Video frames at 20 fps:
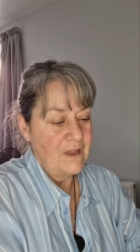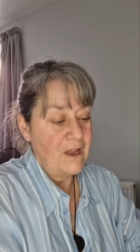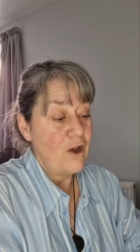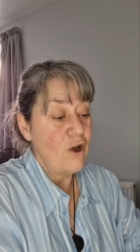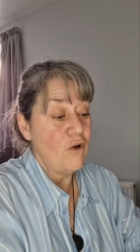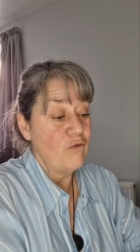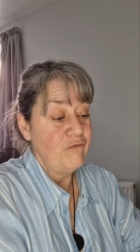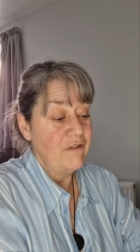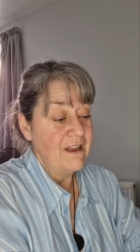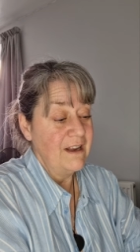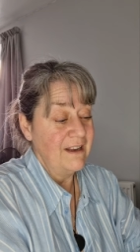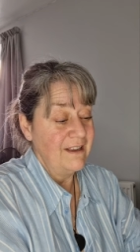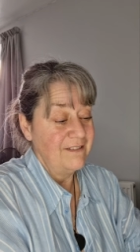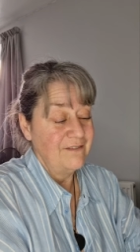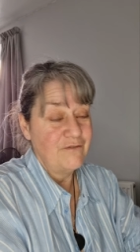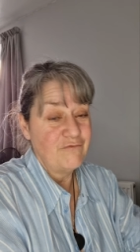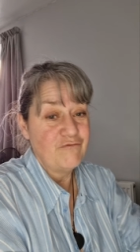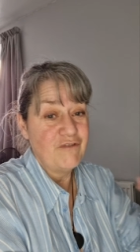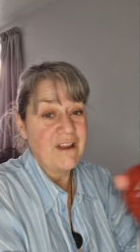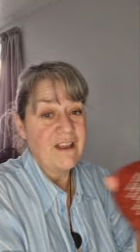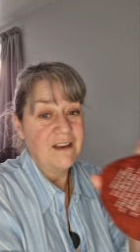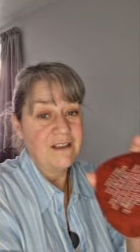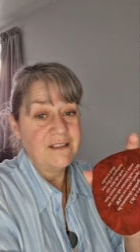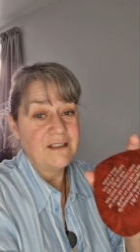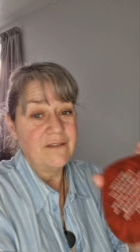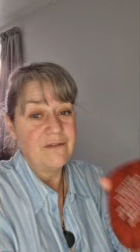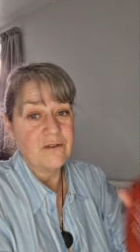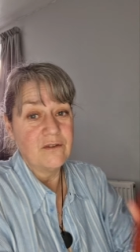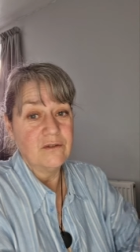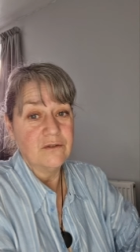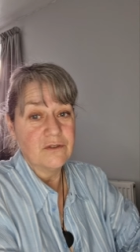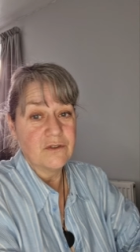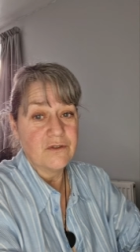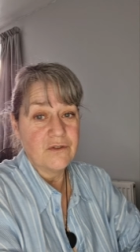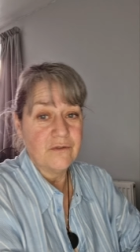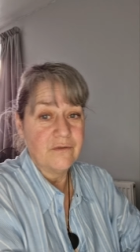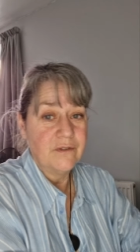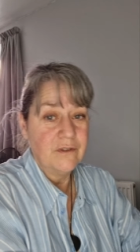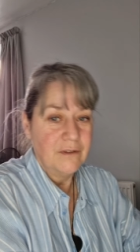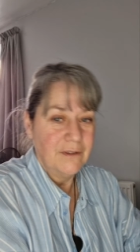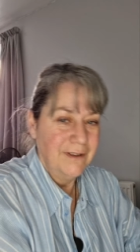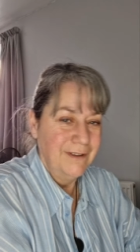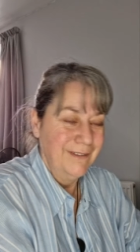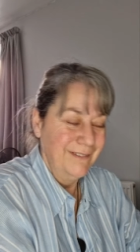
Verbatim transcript: They are really, really difficult to shuffle.